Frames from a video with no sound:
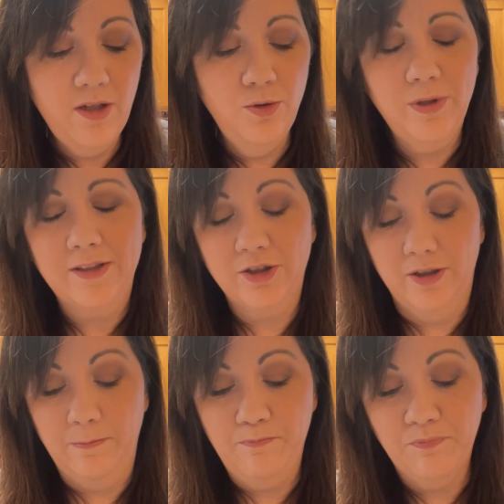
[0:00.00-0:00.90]
Oh, that's
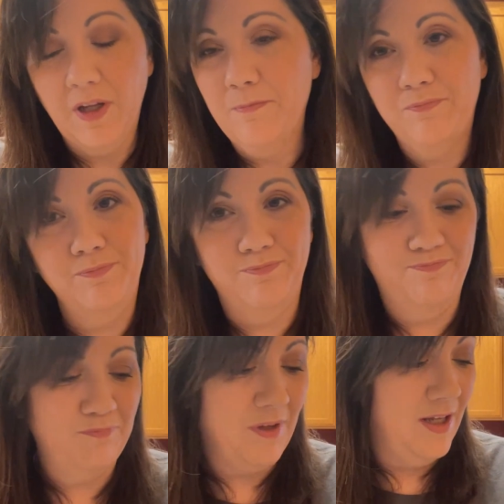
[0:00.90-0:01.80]
good. Mm.
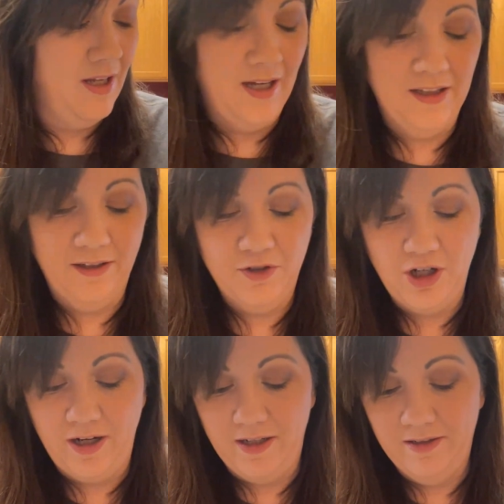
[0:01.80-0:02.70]
I love
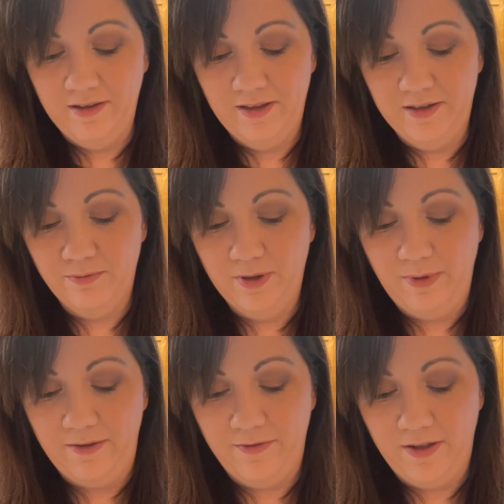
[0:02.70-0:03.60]
chai. It is one of
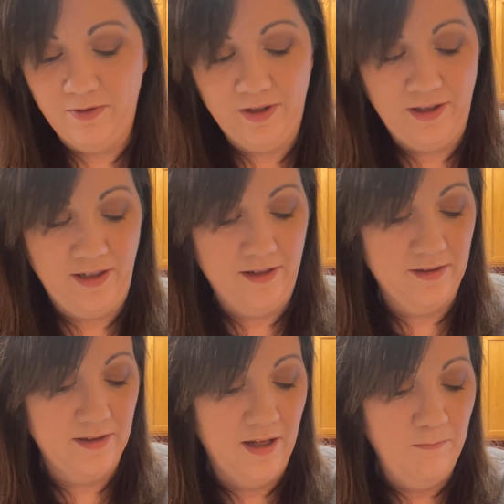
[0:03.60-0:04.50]
my favorite
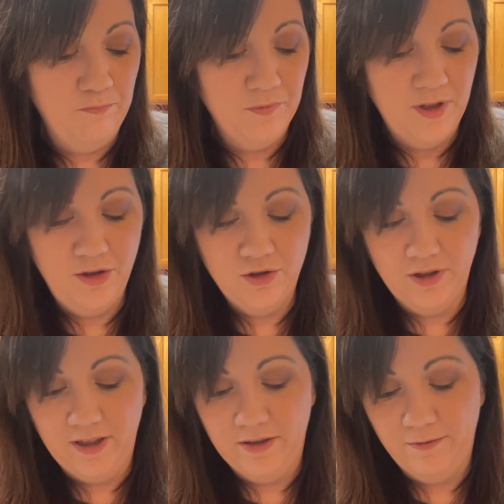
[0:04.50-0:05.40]
things.
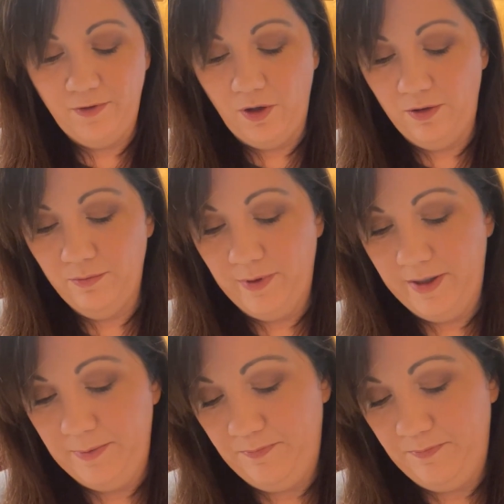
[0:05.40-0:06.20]
Usually in the fall, but